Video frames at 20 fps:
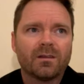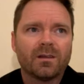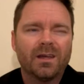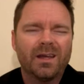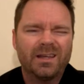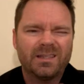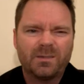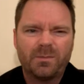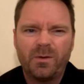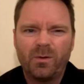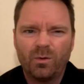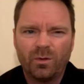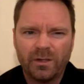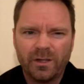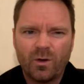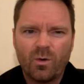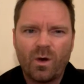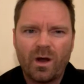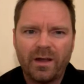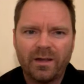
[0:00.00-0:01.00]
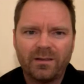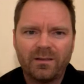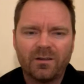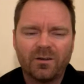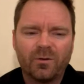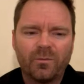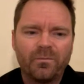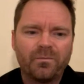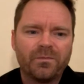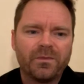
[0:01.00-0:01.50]
It has to be really quiet
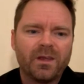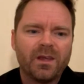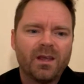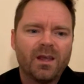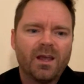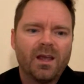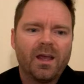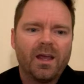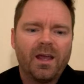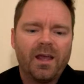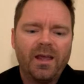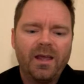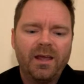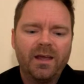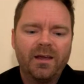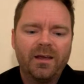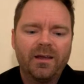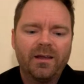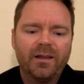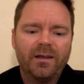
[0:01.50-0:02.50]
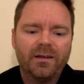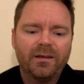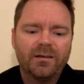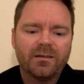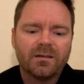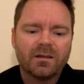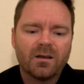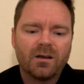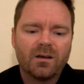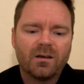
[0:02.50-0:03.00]
though.
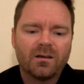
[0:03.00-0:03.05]
And